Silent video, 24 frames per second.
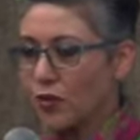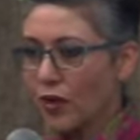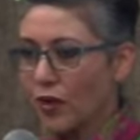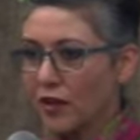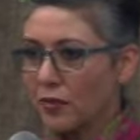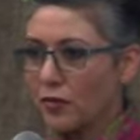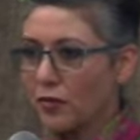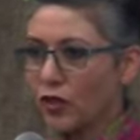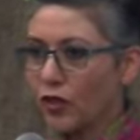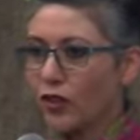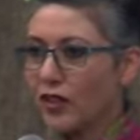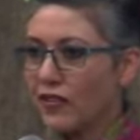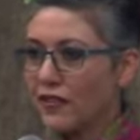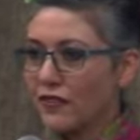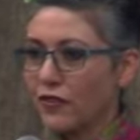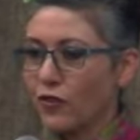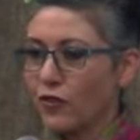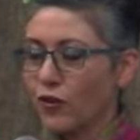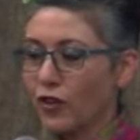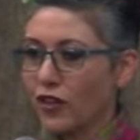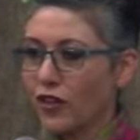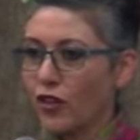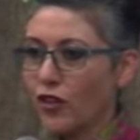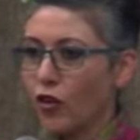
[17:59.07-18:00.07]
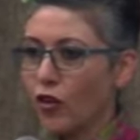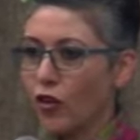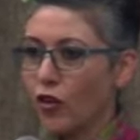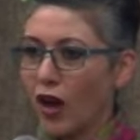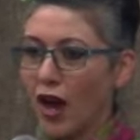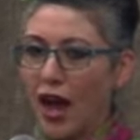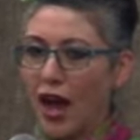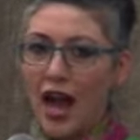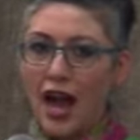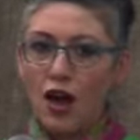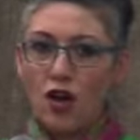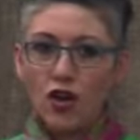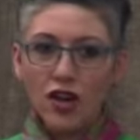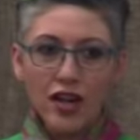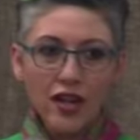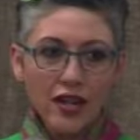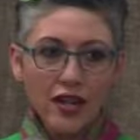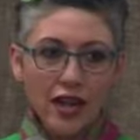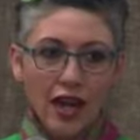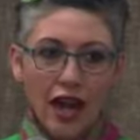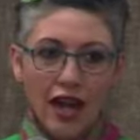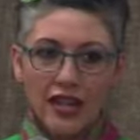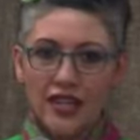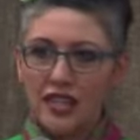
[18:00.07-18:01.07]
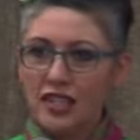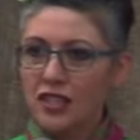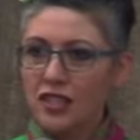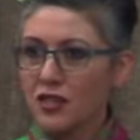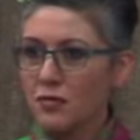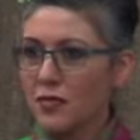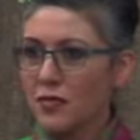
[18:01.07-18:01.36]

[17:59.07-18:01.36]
what I'm looking for. You know, how can I, I need